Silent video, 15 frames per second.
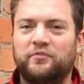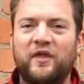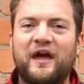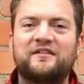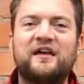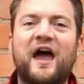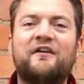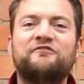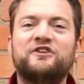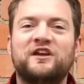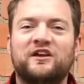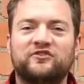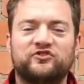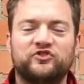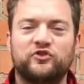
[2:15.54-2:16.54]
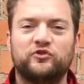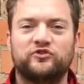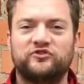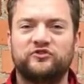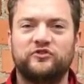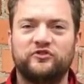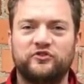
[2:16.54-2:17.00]
as heavy as
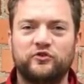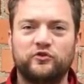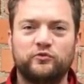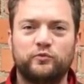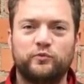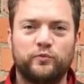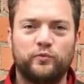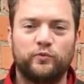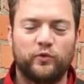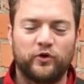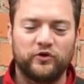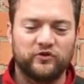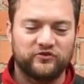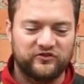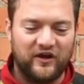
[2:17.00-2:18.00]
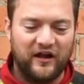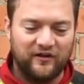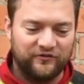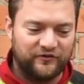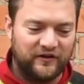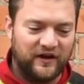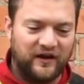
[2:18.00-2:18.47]
you were
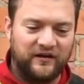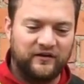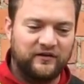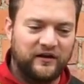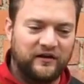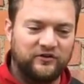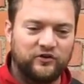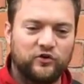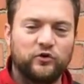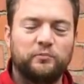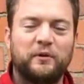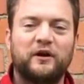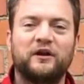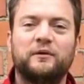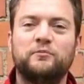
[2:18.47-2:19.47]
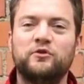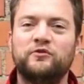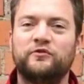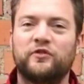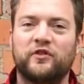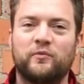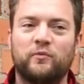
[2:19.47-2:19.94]
yourself, and you could barely move
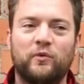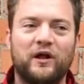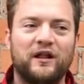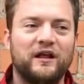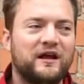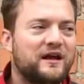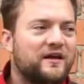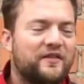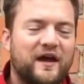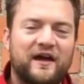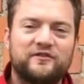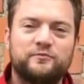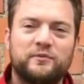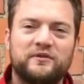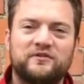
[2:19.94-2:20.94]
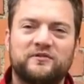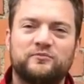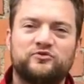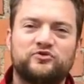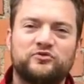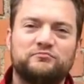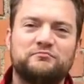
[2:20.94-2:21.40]
in them. Well, there has been some
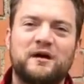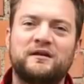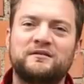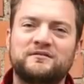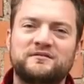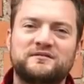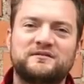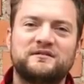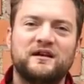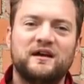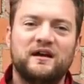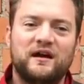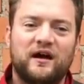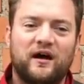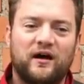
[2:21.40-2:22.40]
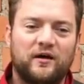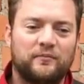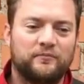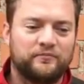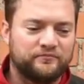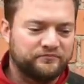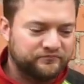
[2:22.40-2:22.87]
tremendous
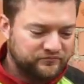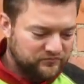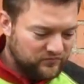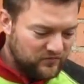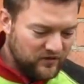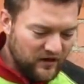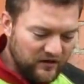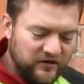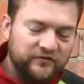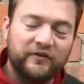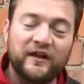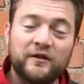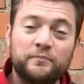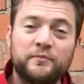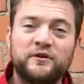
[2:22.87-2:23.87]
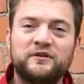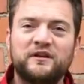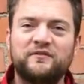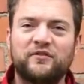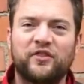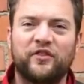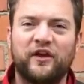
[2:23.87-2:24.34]
development
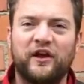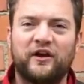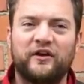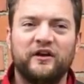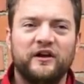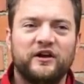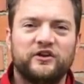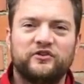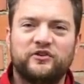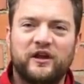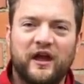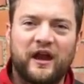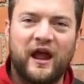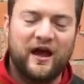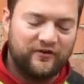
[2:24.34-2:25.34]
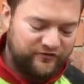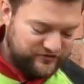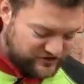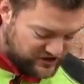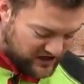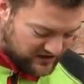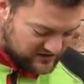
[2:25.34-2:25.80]
even there. You can have
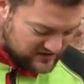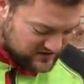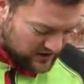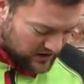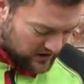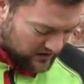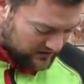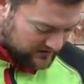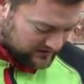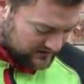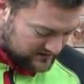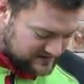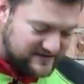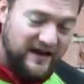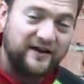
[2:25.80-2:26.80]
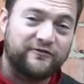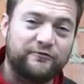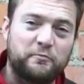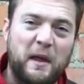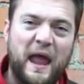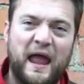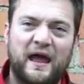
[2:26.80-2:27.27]
chainsaw safe
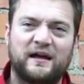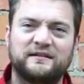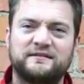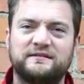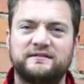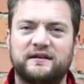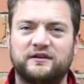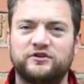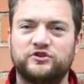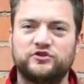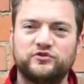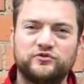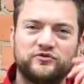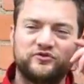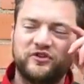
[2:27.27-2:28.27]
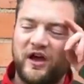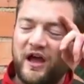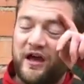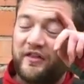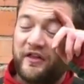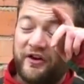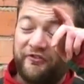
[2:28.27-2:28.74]
pants and shoes
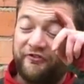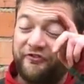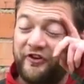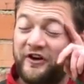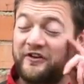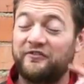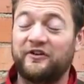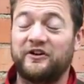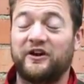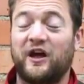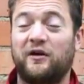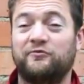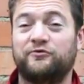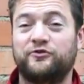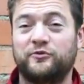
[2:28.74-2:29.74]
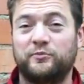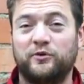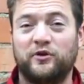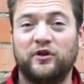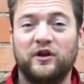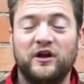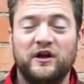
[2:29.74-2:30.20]
that are very, very
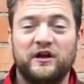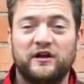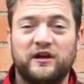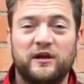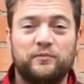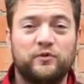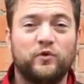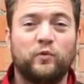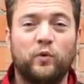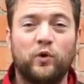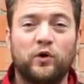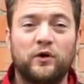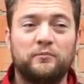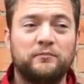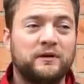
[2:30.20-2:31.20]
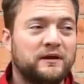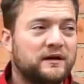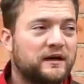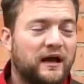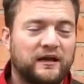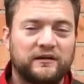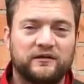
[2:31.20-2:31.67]
comfortable, keep you warm
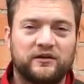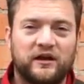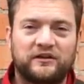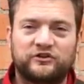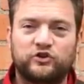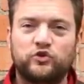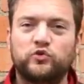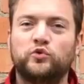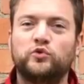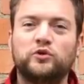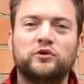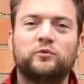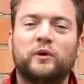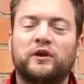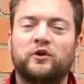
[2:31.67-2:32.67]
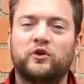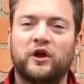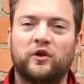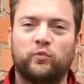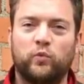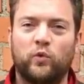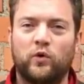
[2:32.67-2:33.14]
and cool when you
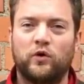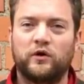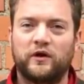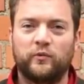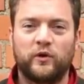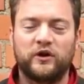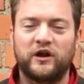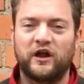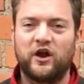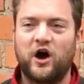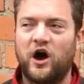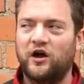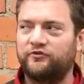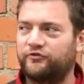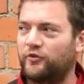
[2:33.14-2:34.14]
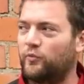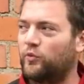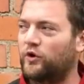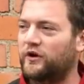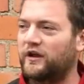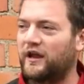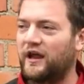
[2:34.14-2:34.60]
get hot from
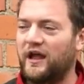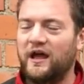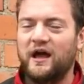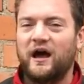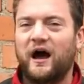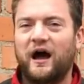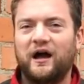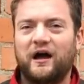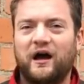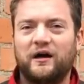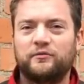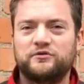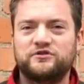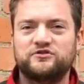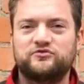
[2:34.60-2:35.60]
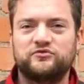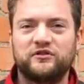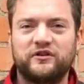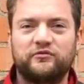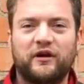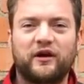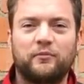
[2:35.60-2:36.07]
working. I would just
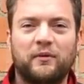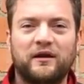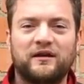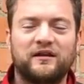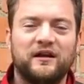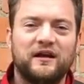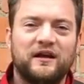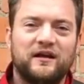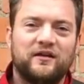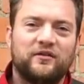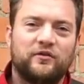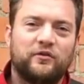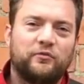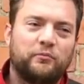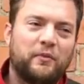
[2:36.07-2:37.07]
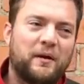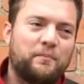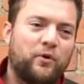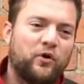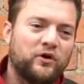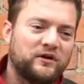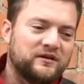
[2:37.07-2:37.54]
really recommend it. My
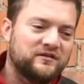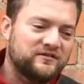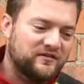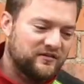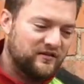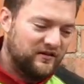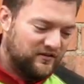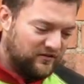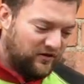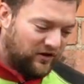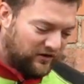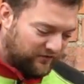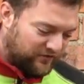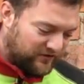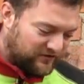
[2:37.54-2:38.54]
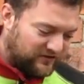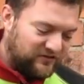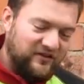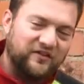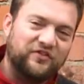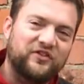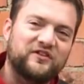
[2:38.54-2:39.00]
point is in all of this is
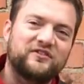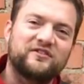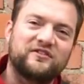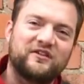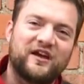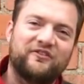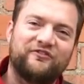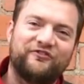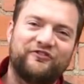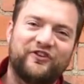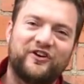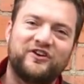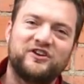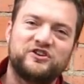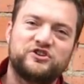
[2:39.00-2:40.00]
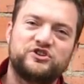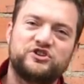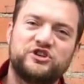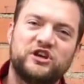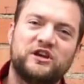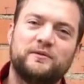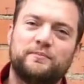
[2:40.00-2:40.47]
that this is a very
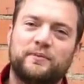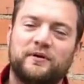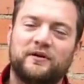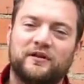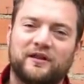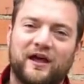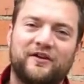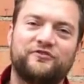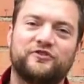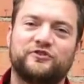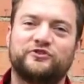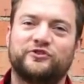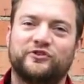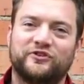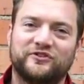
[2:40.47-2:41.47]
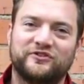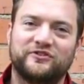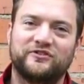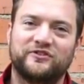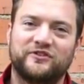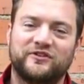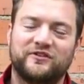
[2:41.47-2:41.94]
cheap life
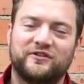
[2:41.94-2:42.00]
insurance.